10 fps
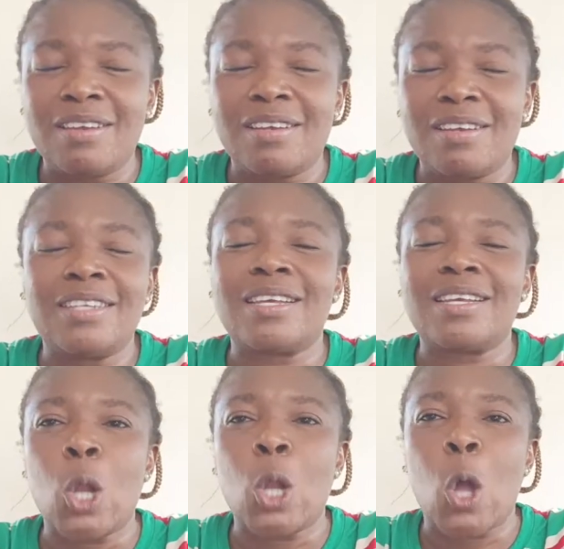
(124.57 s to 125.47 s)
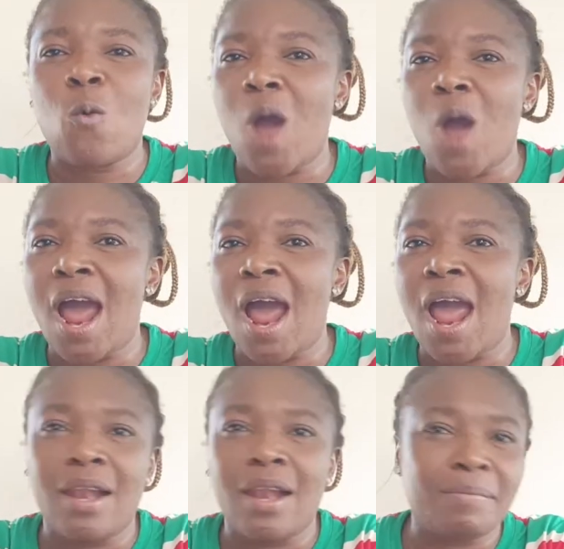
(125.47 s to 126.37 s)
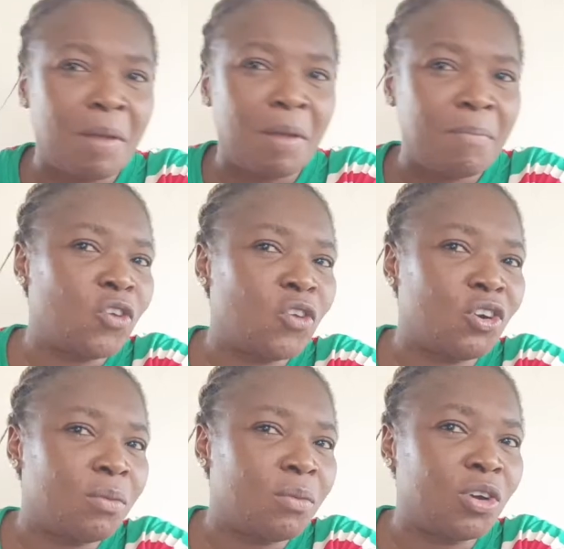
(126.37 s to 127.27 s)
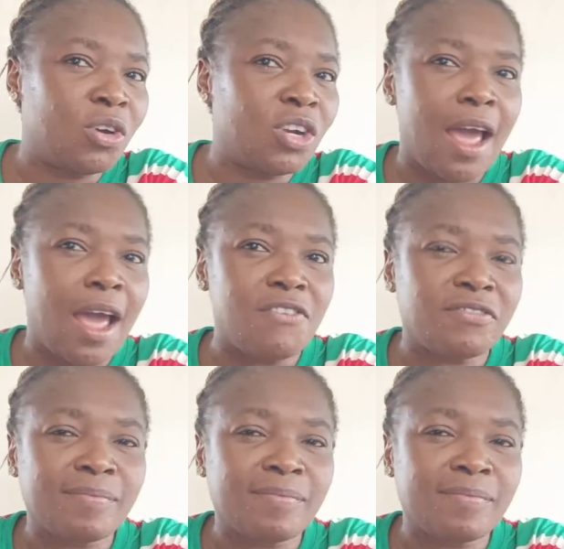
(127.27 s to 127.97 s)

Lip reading: It's a long while. Mama have not come on live